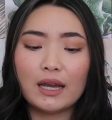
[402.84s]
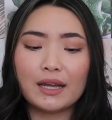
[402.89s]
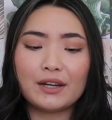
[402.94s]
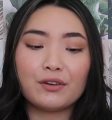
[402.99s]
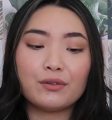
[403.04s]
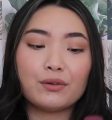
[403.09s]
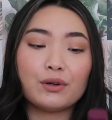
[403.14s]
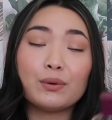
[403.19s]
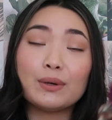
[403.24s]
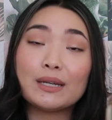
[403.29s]
I
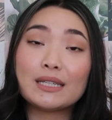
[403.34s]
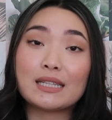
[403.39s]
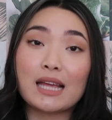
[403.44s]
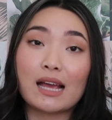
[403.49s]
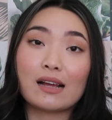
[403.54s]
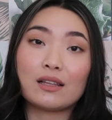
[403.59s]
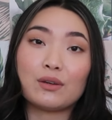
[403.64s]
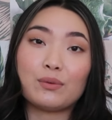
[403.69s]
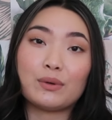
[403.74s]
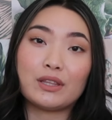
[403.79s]
don't know
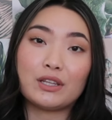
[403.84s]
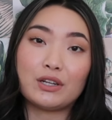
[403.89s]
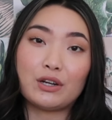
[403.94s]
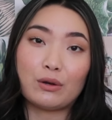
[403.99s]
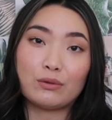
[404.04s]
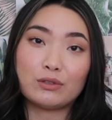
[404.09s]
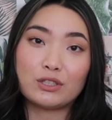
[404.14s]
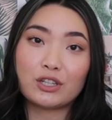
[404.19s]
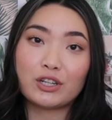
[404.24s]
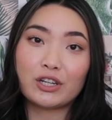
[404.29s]
exactly what the
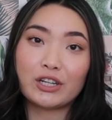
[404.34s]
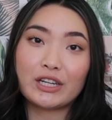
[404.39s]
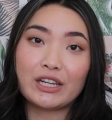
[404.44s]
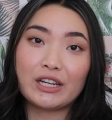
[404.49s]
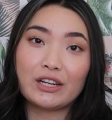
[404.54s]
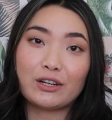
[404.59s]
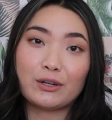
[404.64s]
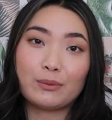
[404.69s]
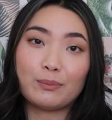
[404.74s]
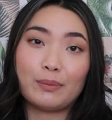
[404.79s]
notes are in
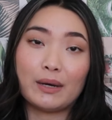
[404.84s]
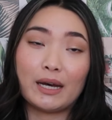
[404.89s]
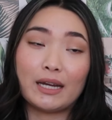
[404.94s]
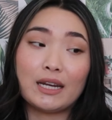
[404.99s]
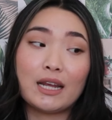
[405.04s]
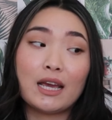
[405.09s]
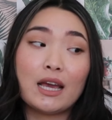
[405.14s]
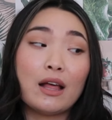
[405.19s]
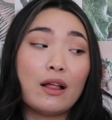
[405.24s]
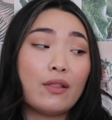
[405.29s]
here, but